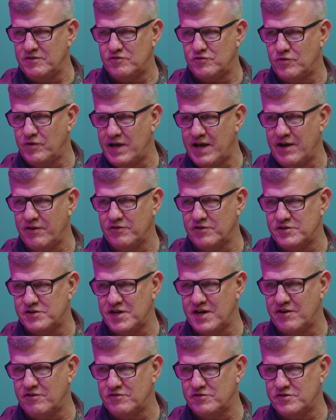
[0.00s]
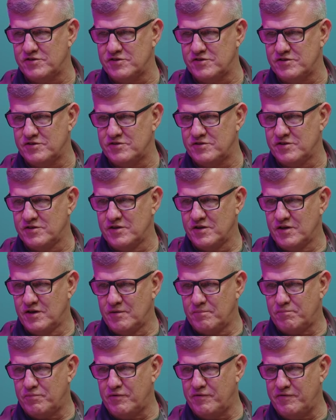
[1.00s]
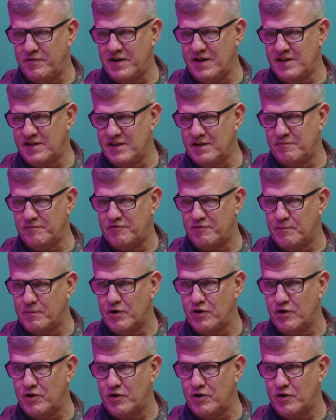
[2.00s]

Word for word: So now the challenge is preventing them from